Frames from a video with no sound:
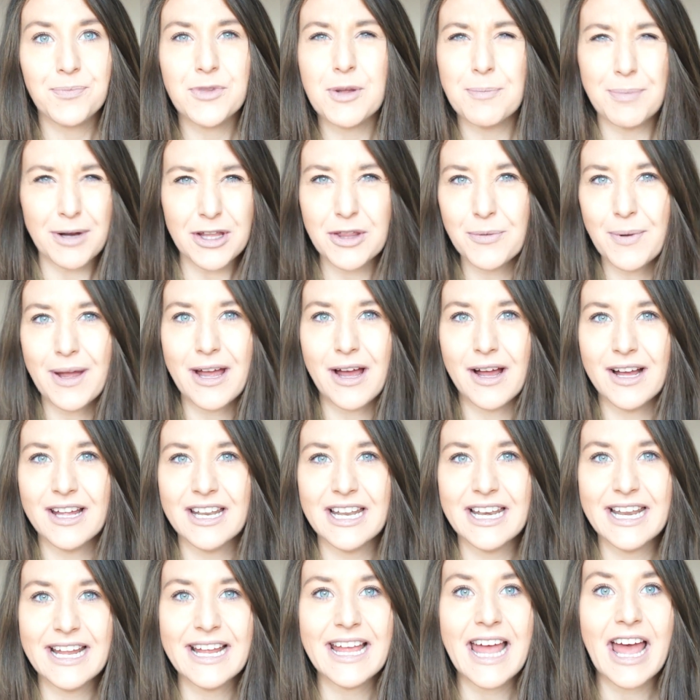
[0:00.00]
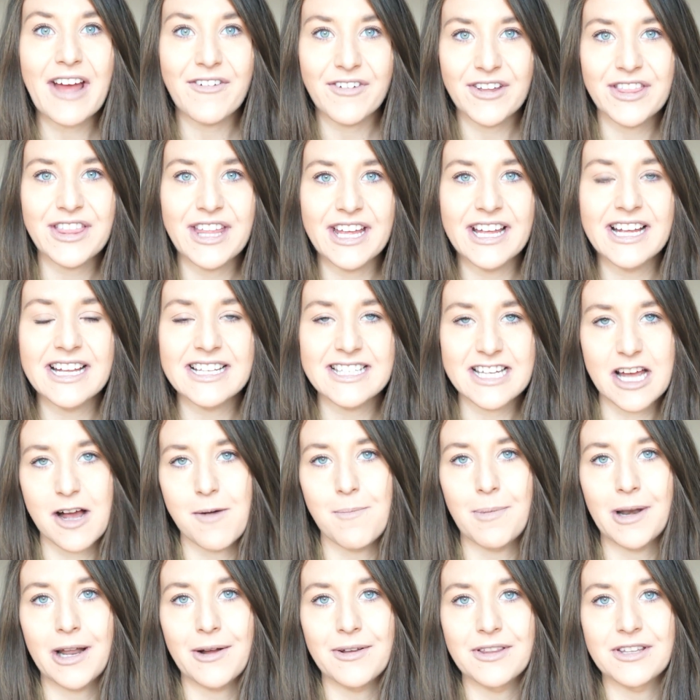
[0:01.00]
By the way, I'm going to link everything
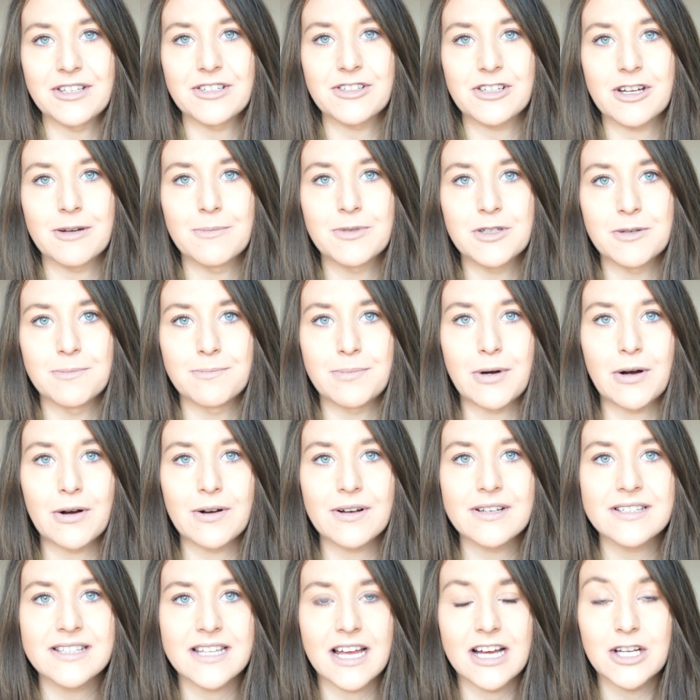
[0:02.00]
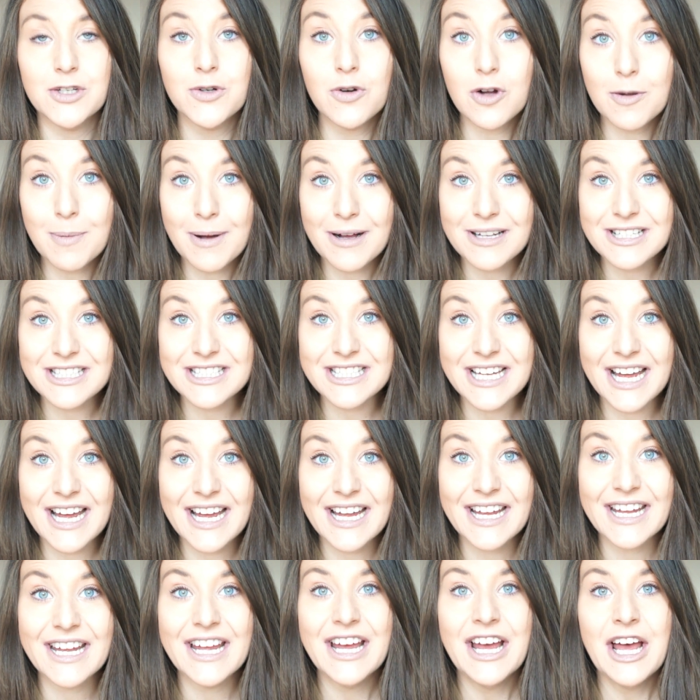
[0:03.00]
down below in the description box that I talk about
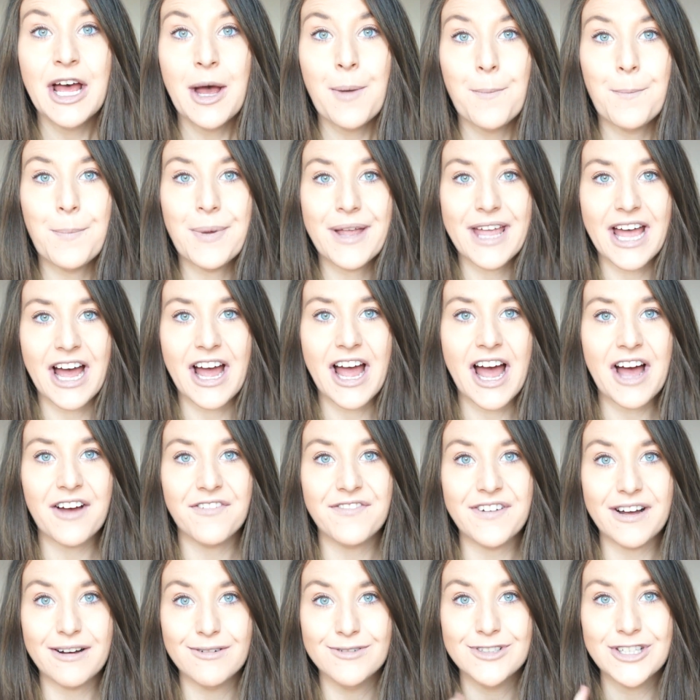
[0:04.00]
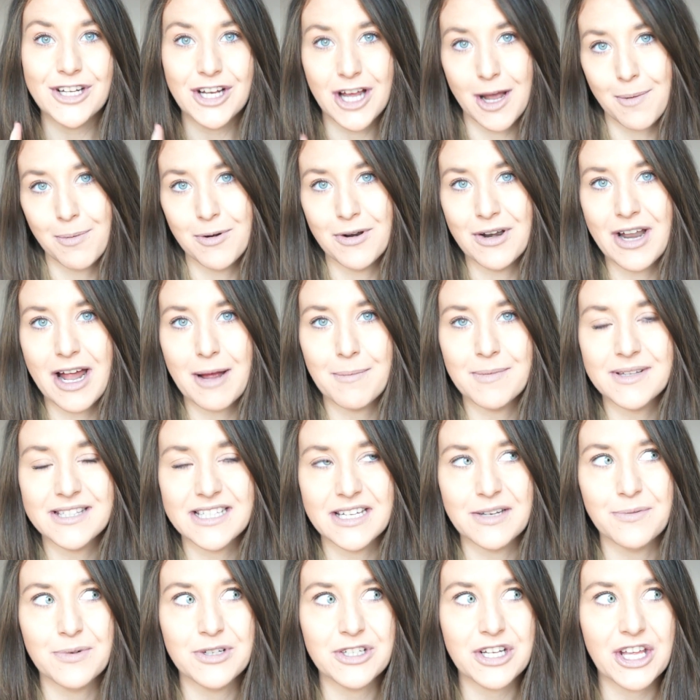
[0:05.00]
today. But yeah, I have found a couple on
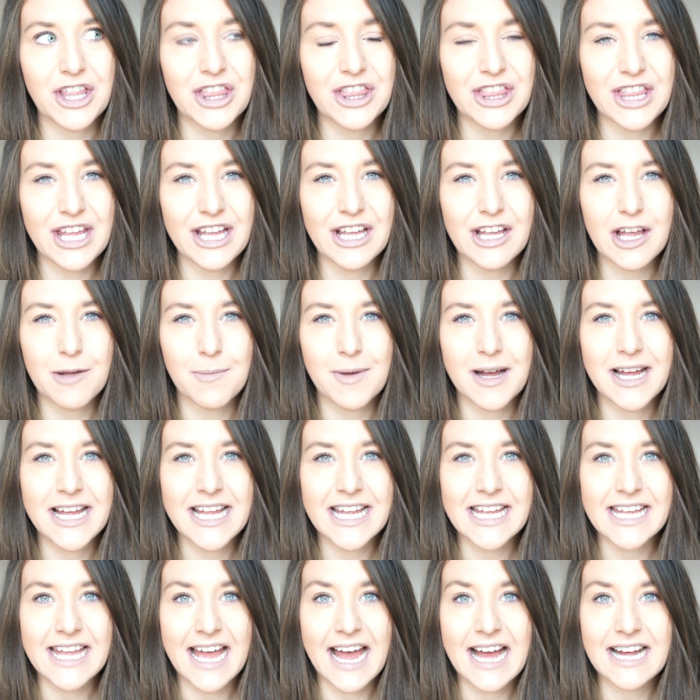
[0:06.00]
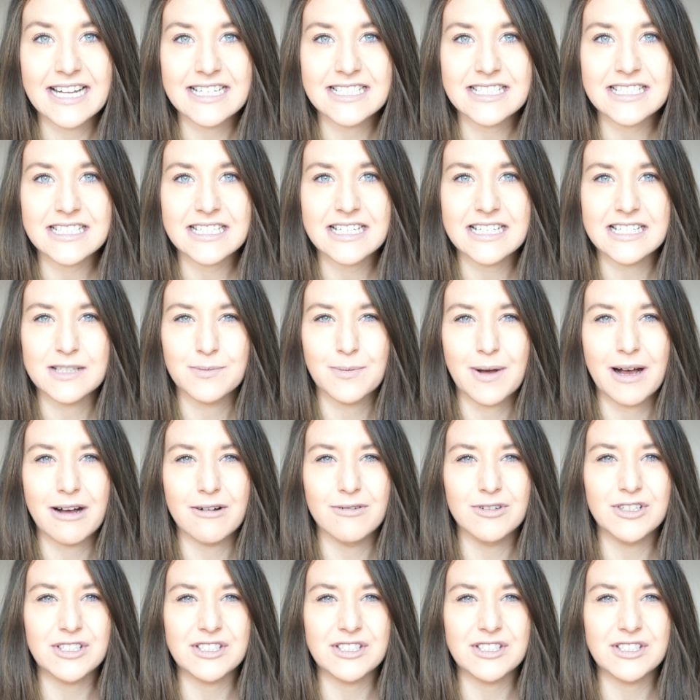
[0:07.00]
Amazon which I think I might get as well,